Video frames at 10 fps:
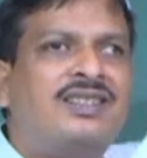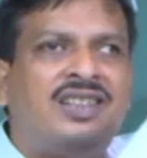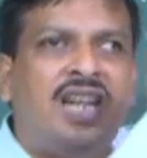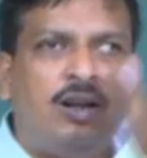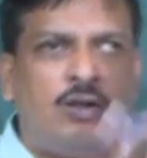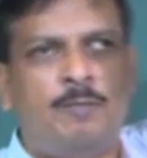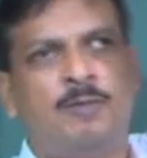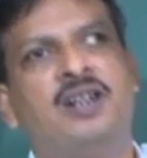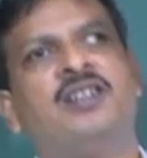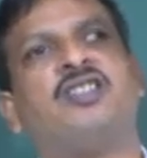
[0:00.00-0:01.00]
a set of
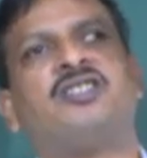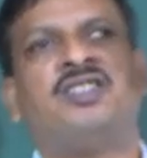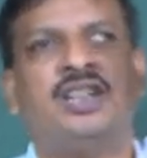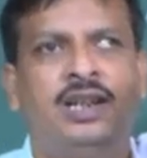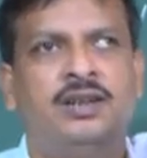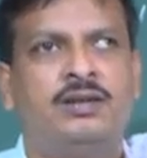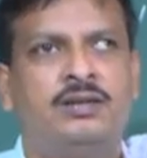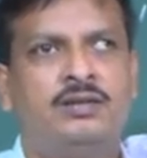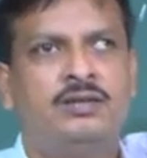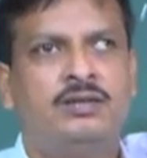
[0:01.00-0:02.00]
industry
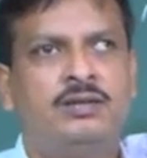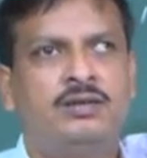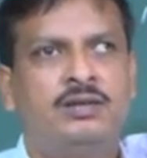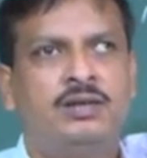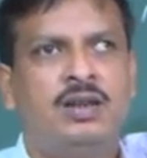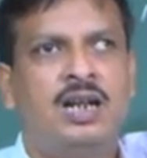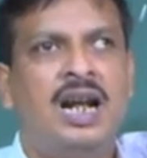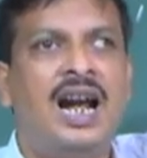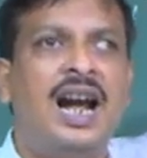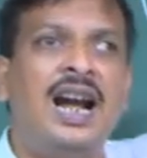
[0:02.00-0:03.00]

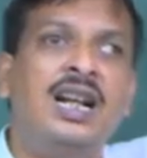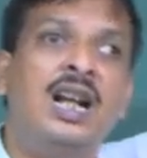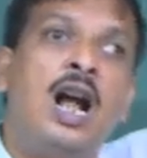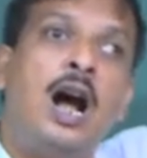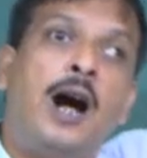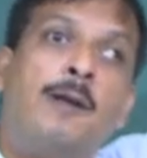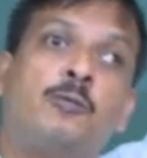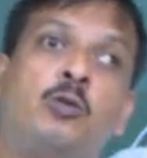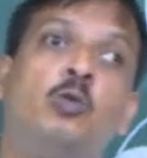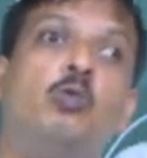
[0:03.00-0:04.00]
and
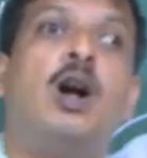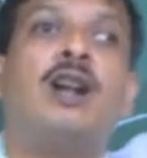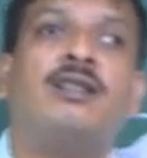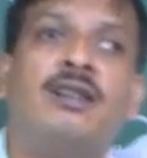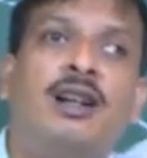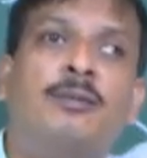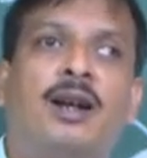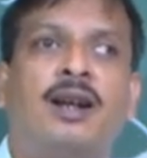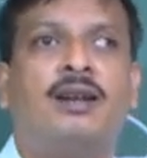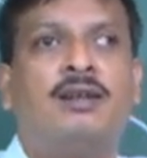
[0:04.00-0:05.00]
up to what
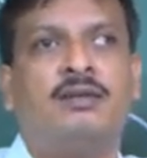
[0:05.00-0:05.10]
level?